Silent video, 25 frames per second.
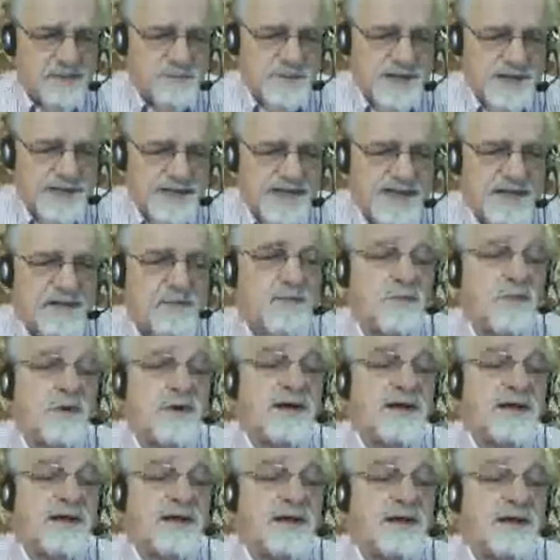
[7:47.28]
bit at
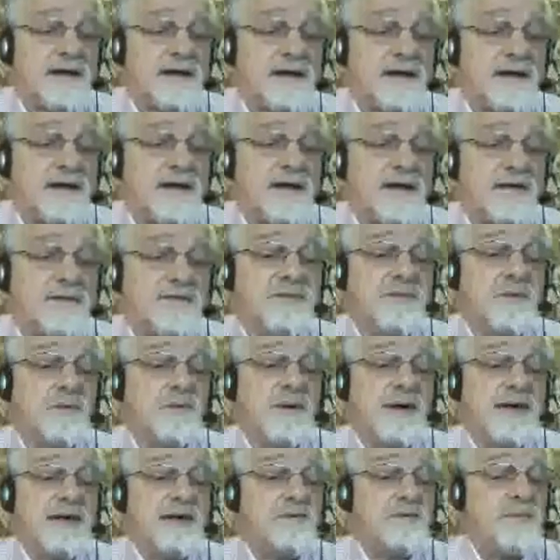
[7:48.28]
what uh, the
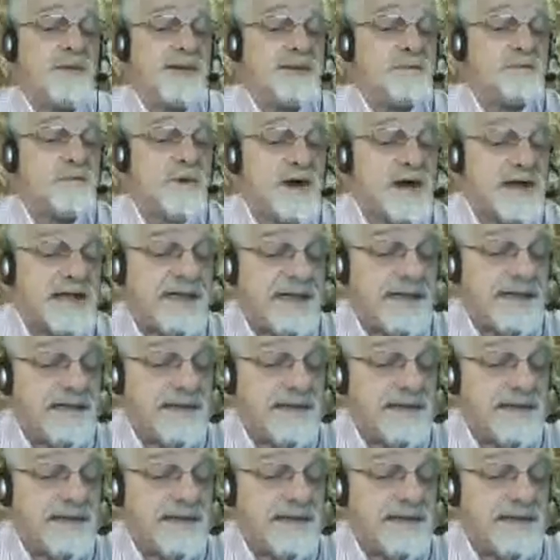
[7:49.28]
way we might